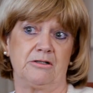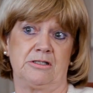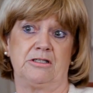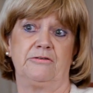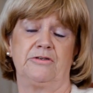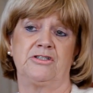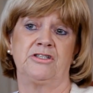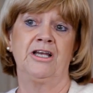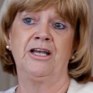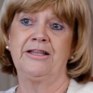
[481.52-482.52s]
service.
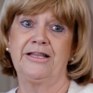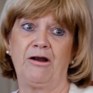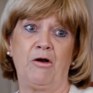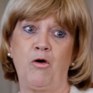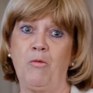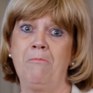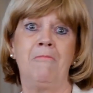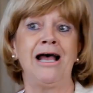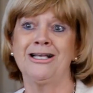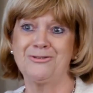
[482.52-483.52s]
There are a whole
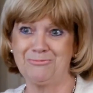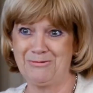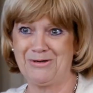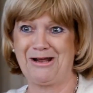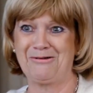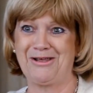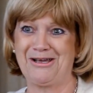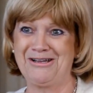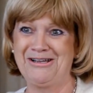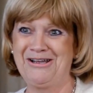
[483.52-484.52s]
mass of women out
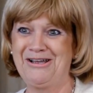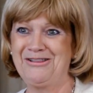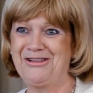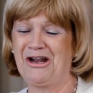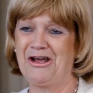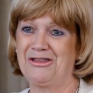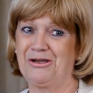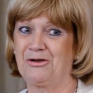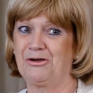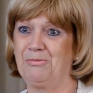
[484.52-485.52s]
there that I
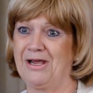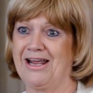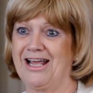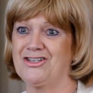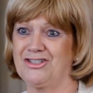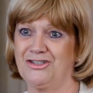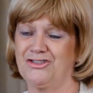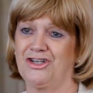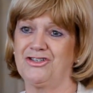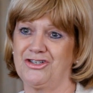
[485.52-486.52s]
think could make excellent
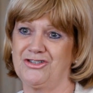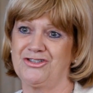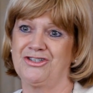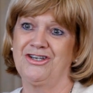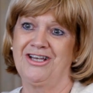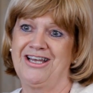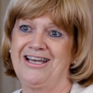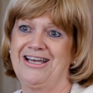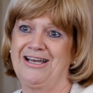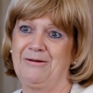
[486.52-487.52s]
judges
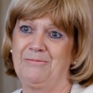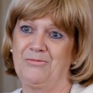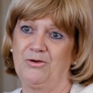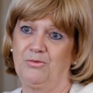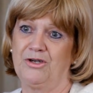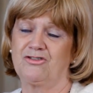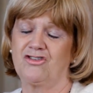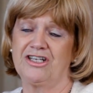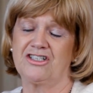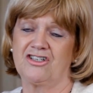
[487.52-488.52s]
that we're
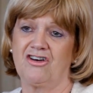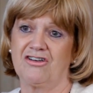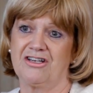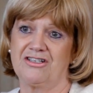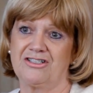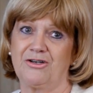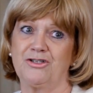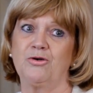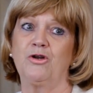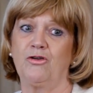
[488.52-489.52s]
trying to target. So I
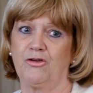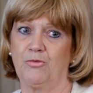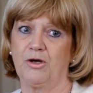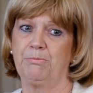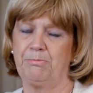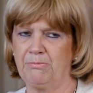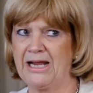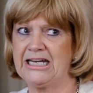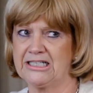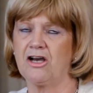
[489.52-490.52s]
do a lot of work,
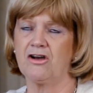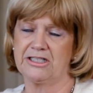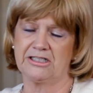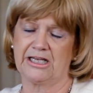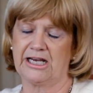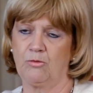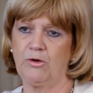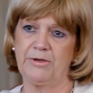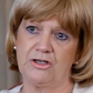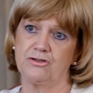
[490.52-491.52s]
mainly targeted at getting
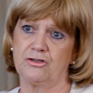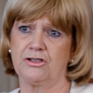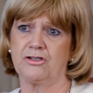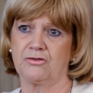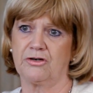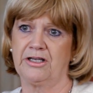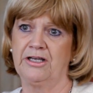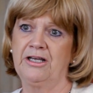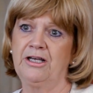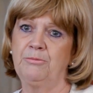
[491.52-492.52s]
women into judiciary,
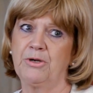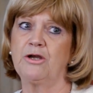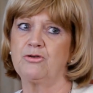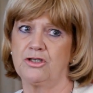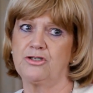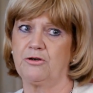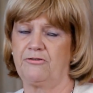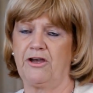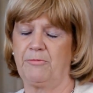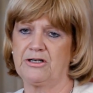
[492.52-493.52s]
but I also do a
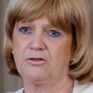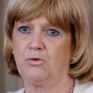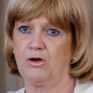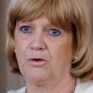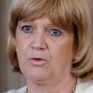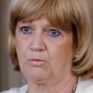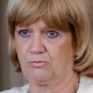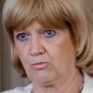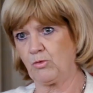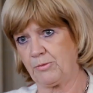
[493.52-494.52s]
fair amount of work
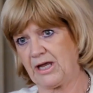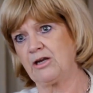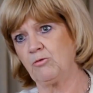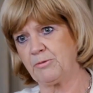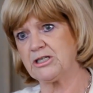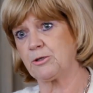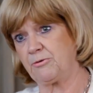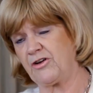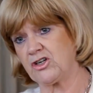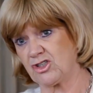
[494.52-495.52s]
with getting women into the
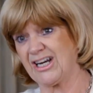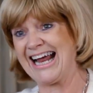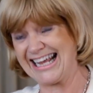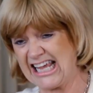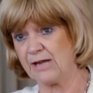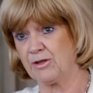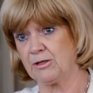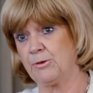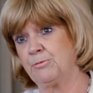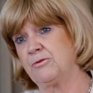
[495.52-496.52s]
profession and keeping them in the